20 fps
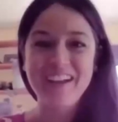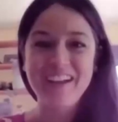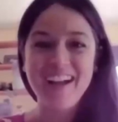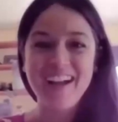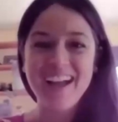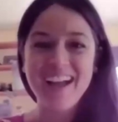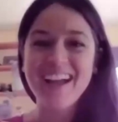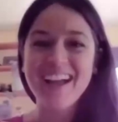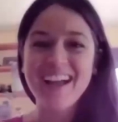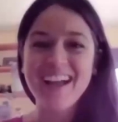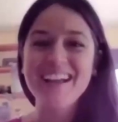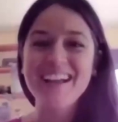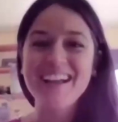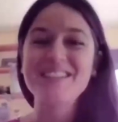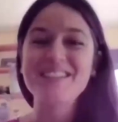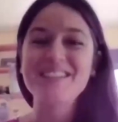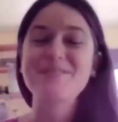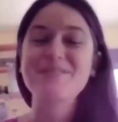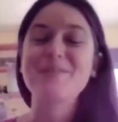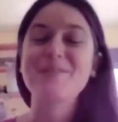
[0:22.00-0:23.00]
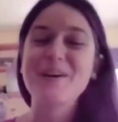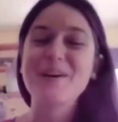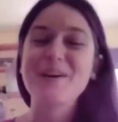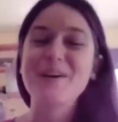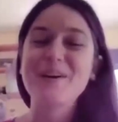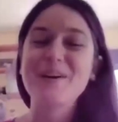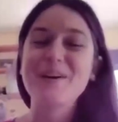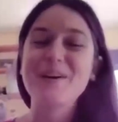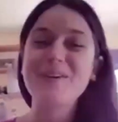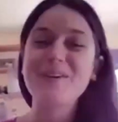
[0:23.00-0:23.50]
guys, welcome to
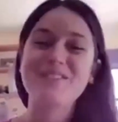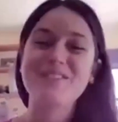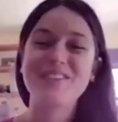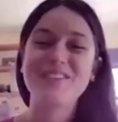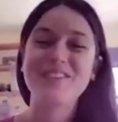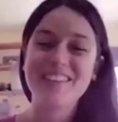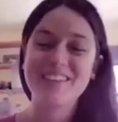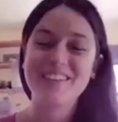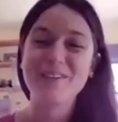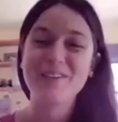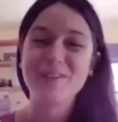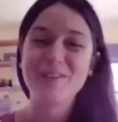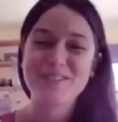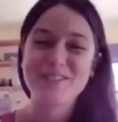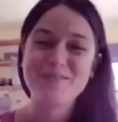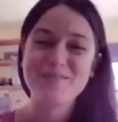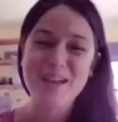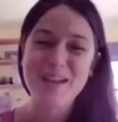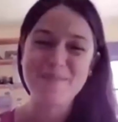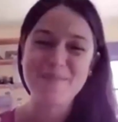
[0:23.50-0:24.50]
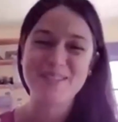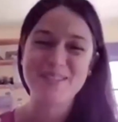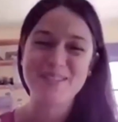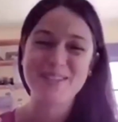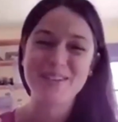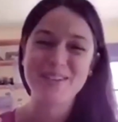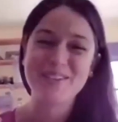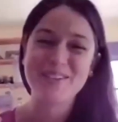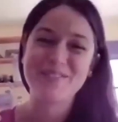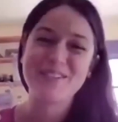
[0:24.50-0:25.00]
another awesome episode of
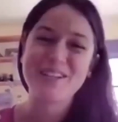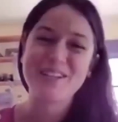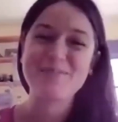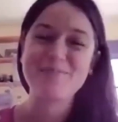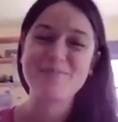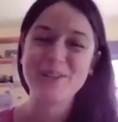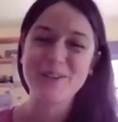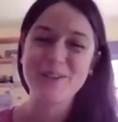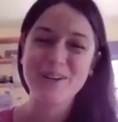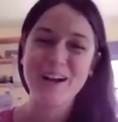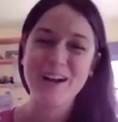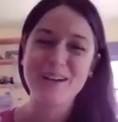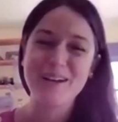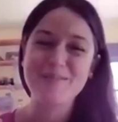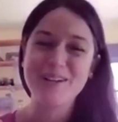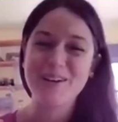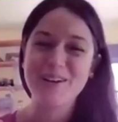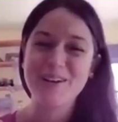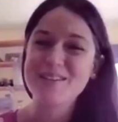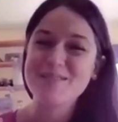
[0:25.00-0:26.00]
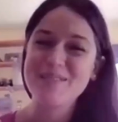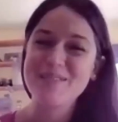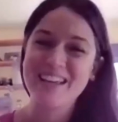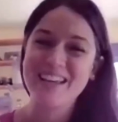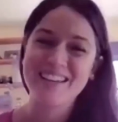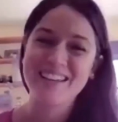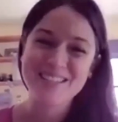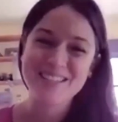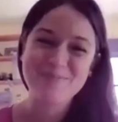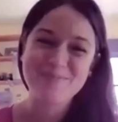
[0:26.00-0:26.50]
Explore. I'm your host, Bianca
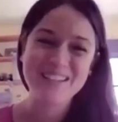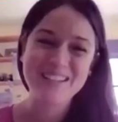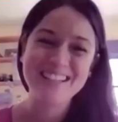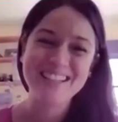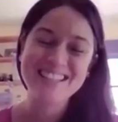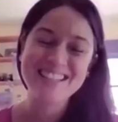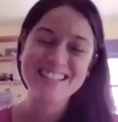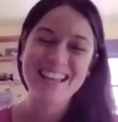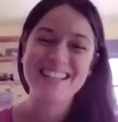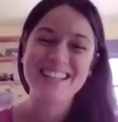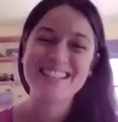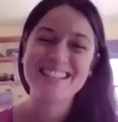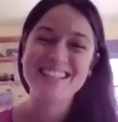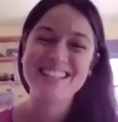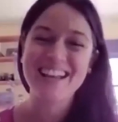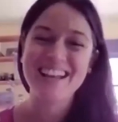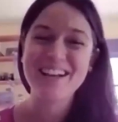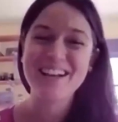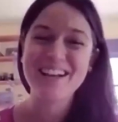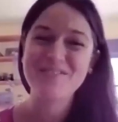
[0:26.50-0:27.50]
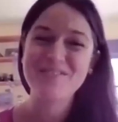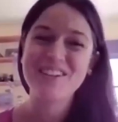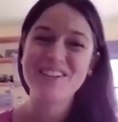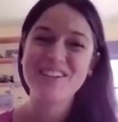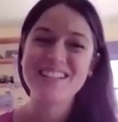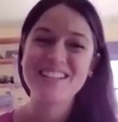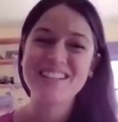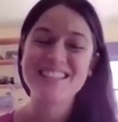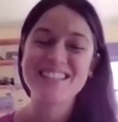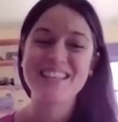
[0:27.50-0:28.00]
Spears, and today I've got
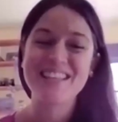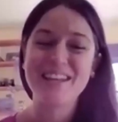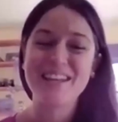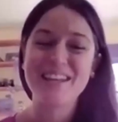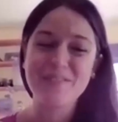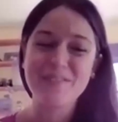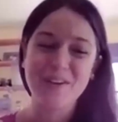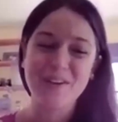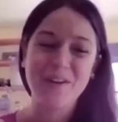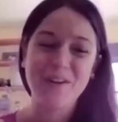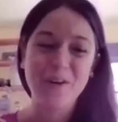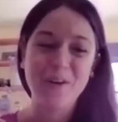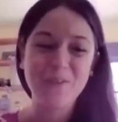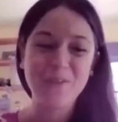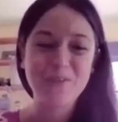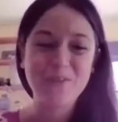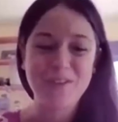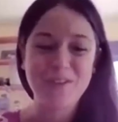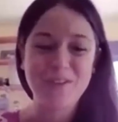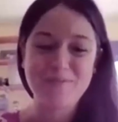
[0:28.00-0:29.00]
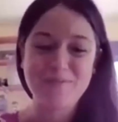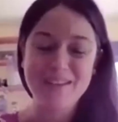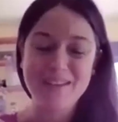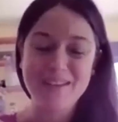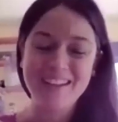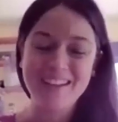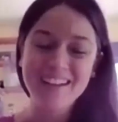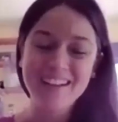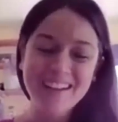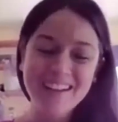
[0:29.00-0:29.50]
Sunniva Holt with
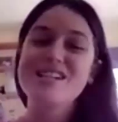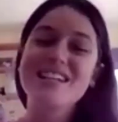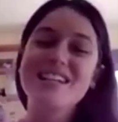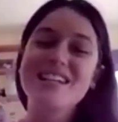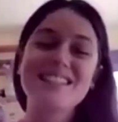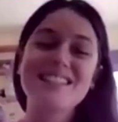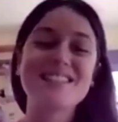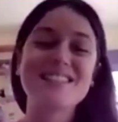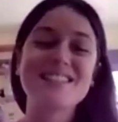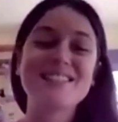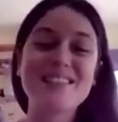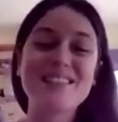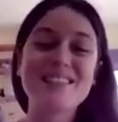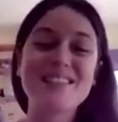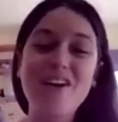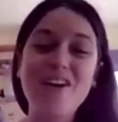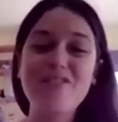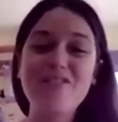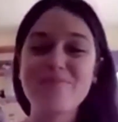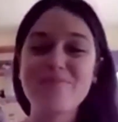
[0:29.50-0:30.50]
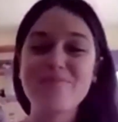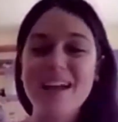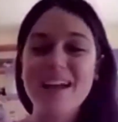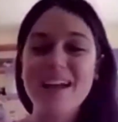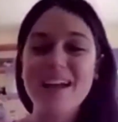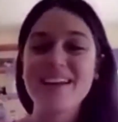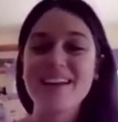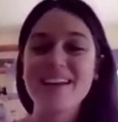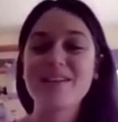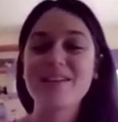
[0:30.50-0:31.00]
me. She is a
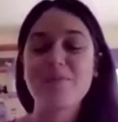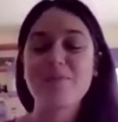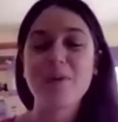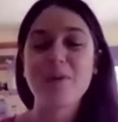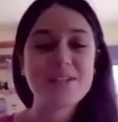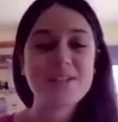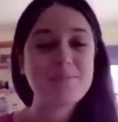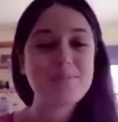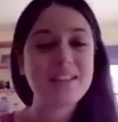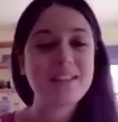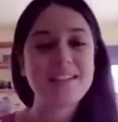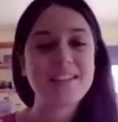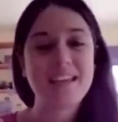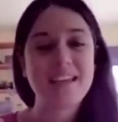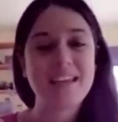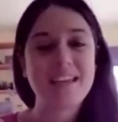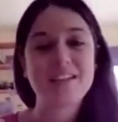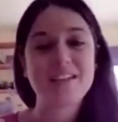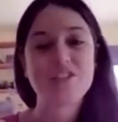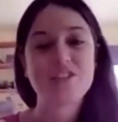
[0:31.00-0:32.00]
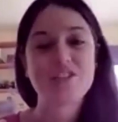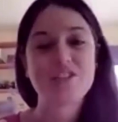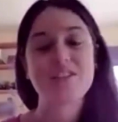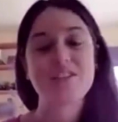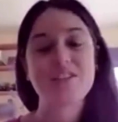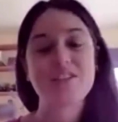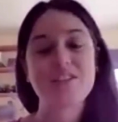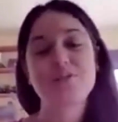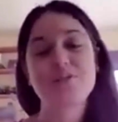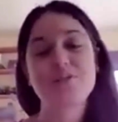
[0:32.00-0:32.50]
self-made multi-millionaire.
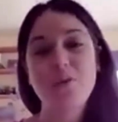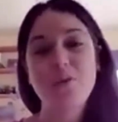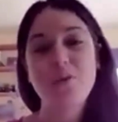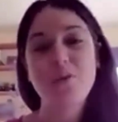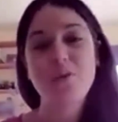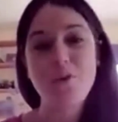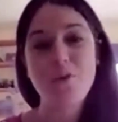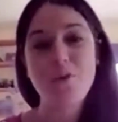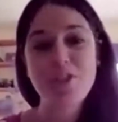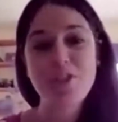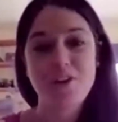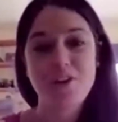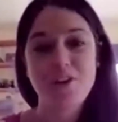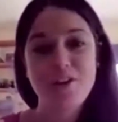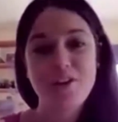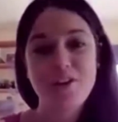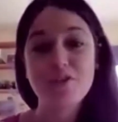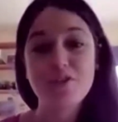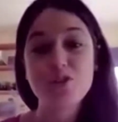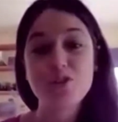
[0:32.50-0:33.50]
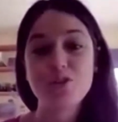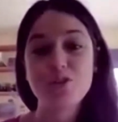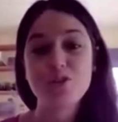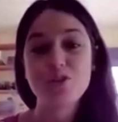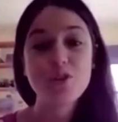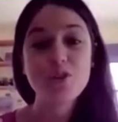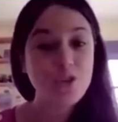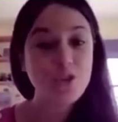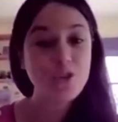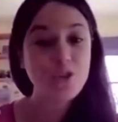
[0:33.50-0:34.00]
She's an author of
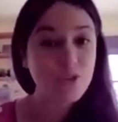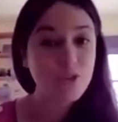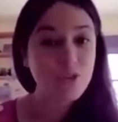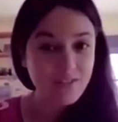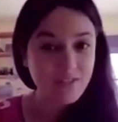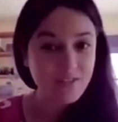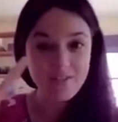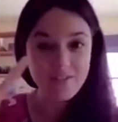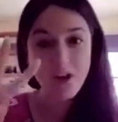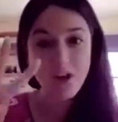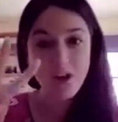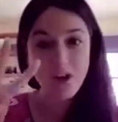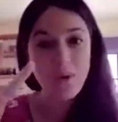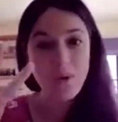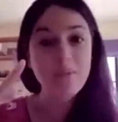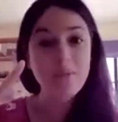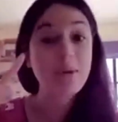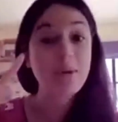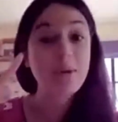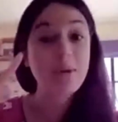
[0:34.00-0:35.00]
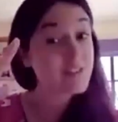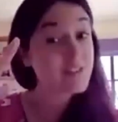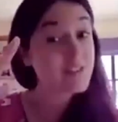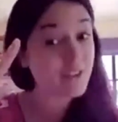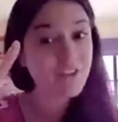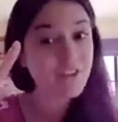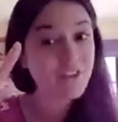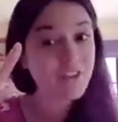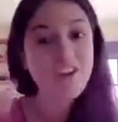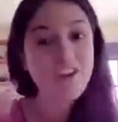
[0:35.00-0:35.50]
two, not one,
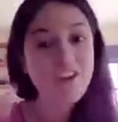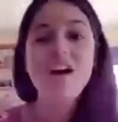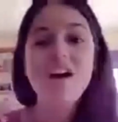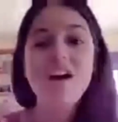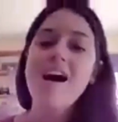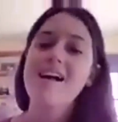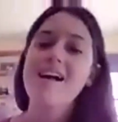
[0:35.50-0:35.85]
but two,